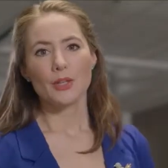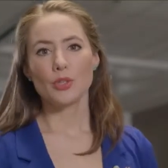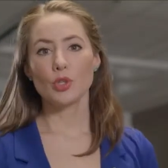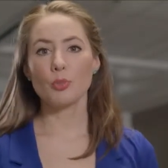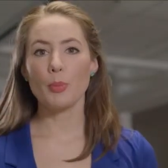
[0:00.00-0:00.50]

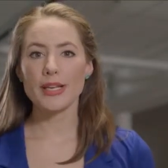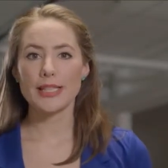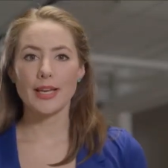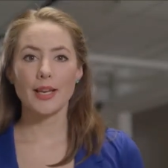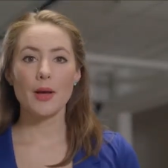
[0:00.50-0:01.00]
The
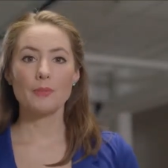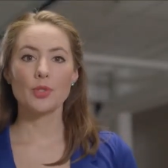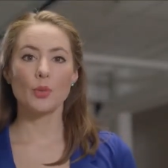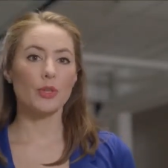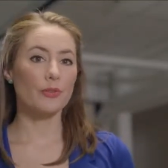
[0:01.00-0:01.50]
SupraMatic
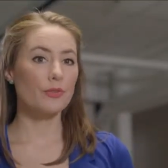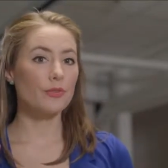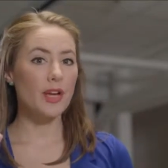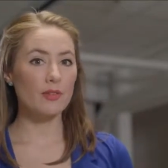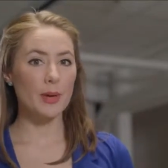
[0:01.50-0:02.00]
comes with a
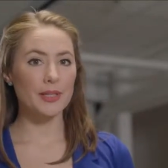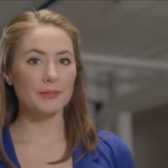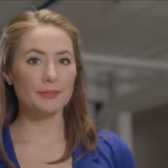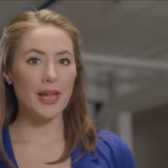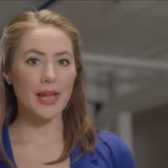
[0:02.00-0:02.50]

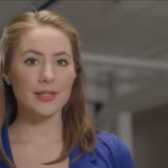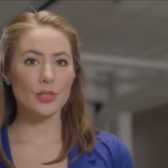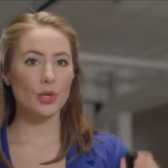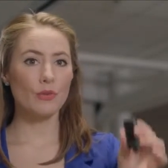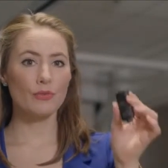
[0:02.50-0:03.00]
5-button
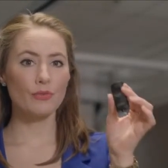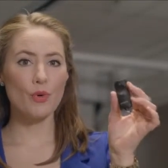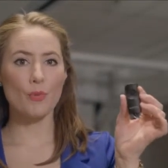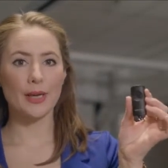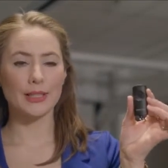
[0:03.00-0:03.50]
and a
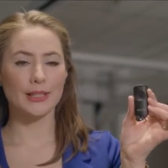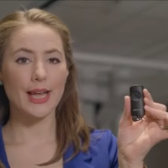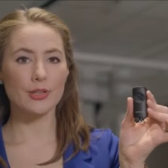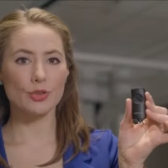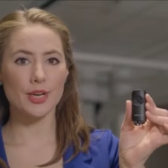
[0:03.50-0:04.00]
4-button
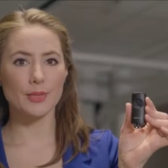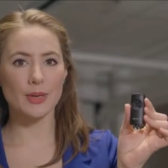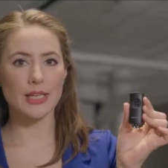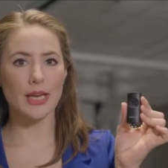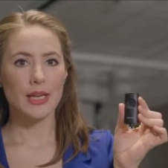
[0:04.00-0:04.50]
hand
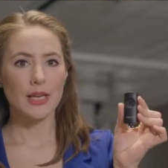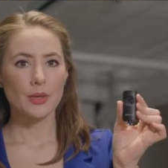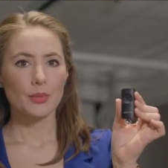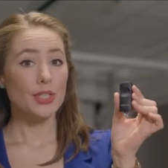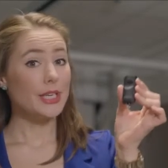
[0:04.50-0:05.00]
transmitter,
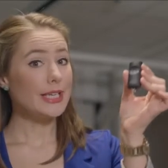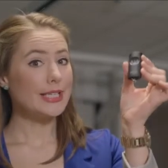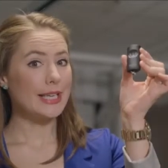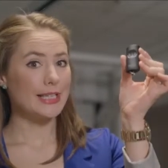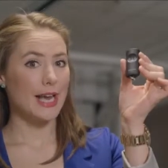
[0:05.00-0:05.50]
which can
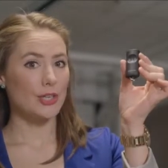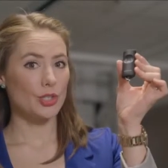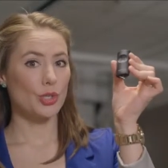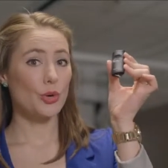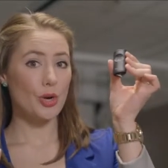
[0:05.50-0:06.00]
easily
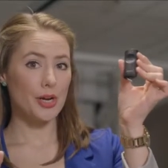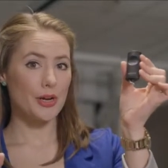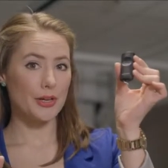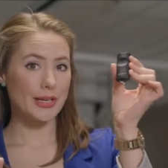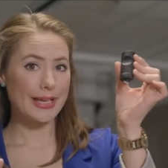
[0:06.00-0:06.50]
attach to your
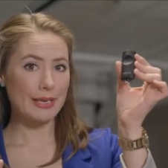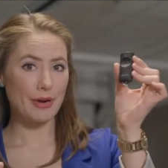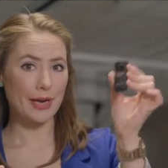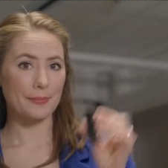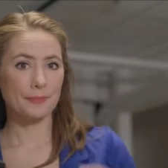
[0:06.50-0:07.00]
car
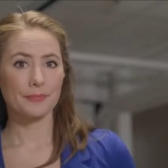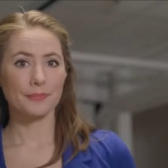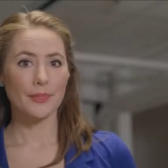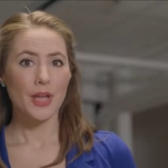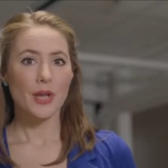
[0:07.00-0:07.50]
keyring.
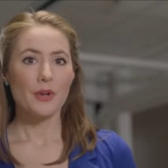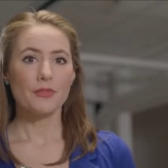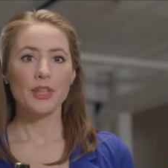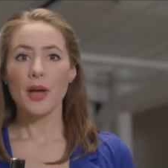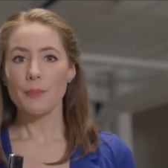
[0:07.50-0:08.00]

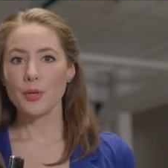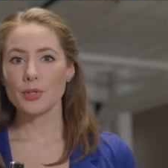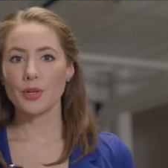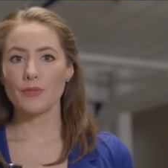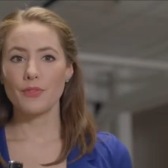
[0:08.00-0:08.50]
For the
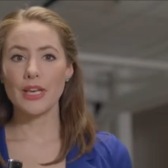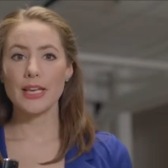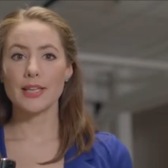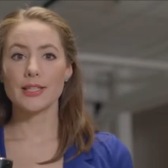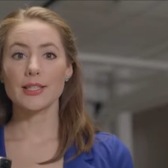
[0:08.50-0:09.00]
utmost
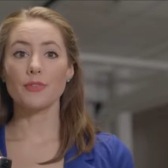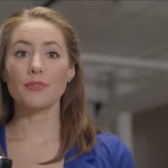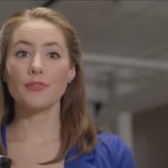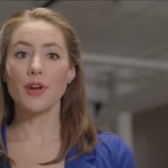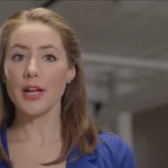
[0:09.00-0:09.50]
convenience, the
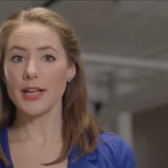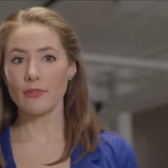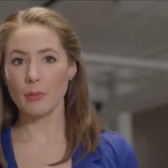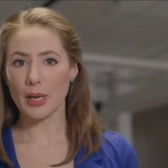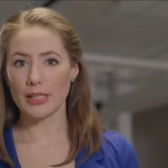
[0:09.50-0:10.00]

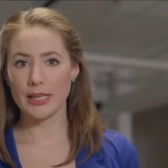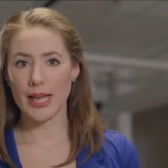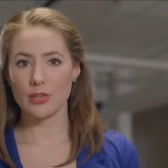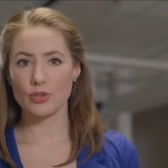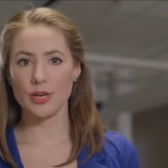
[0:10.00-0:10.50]
5-button
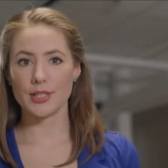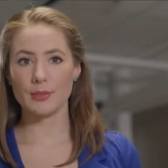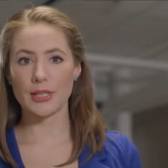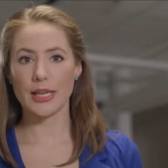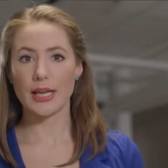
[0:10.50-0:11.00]
hand
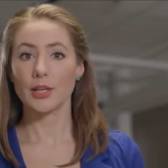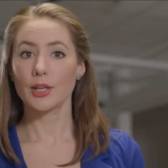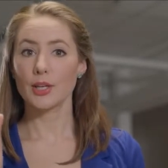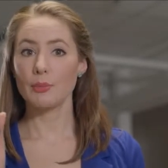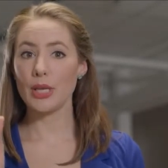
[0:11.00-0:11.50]
transmitter
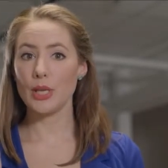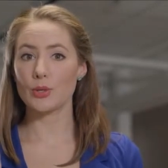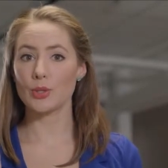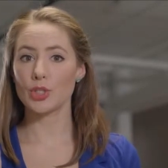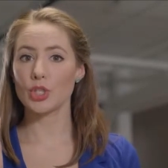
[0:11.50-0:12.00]
can be
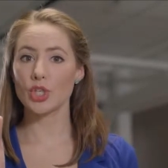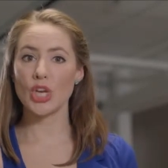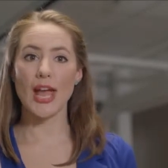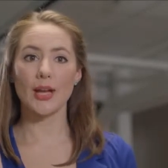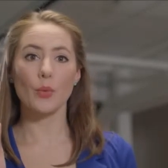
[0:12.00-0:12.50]
used to
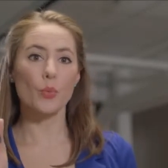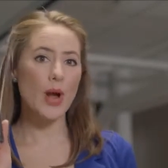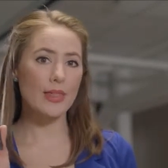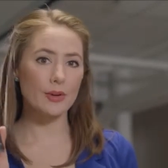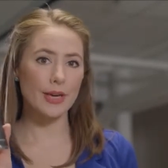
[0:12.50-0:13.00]
check
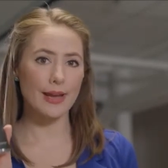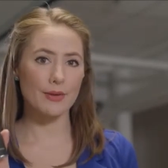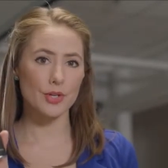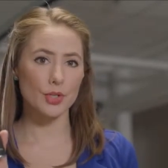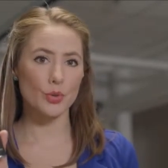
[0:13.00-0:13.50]
whether a
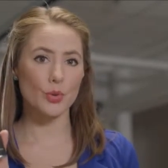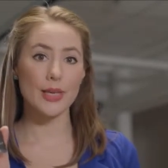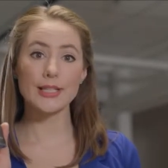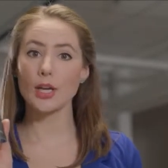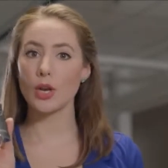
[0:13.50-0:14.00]
garage
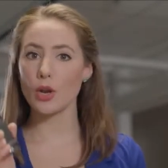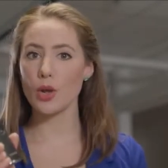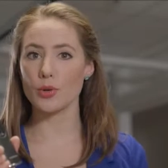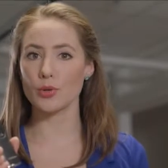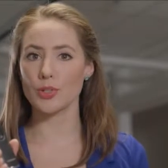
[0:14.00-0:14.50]
door is
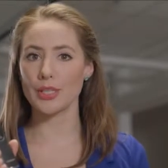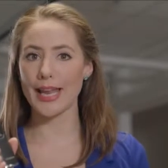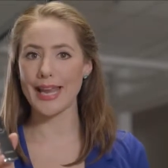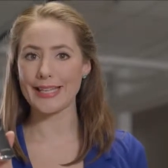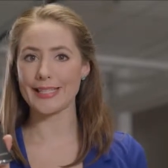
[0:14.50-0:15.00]
closed
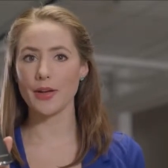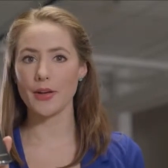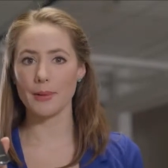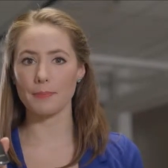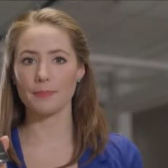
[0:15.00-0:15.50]
at any
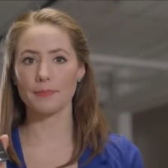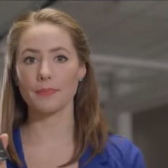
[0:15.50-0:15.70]
time.